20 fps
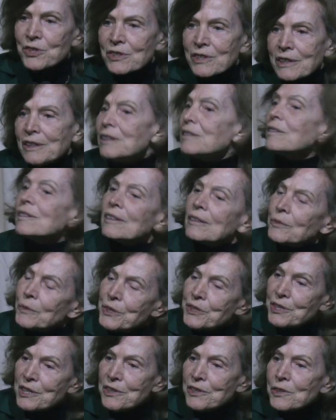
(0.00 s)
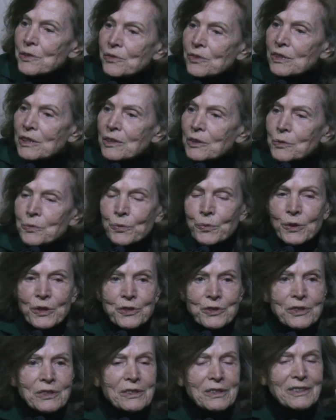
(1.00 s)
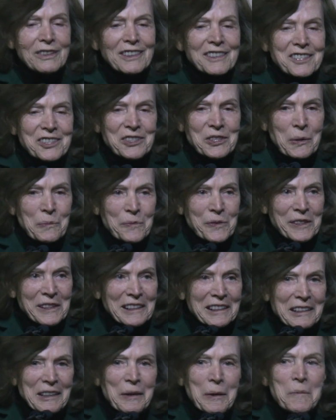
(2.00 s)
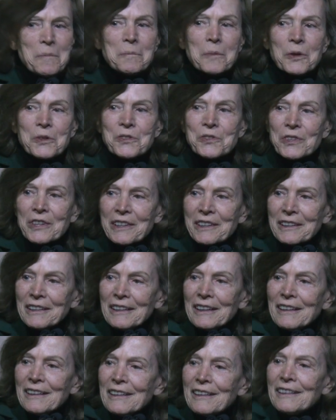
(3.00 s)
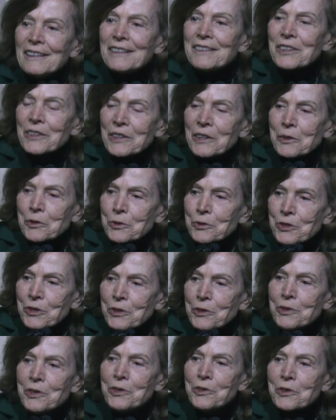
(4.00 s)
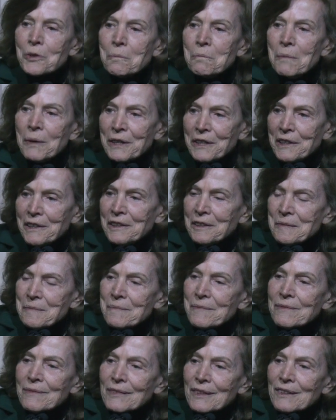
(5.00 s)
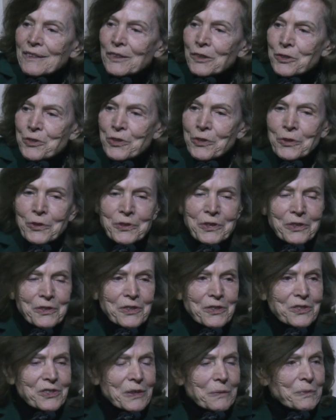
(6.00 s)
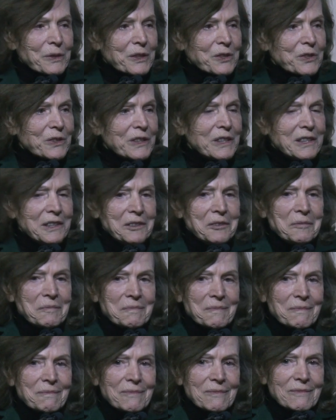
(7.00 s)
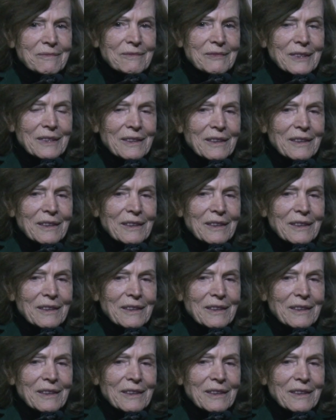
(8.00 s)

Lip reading: Curiously, we tend to think of fish as something mostly to either turn into money or turn into something to eat.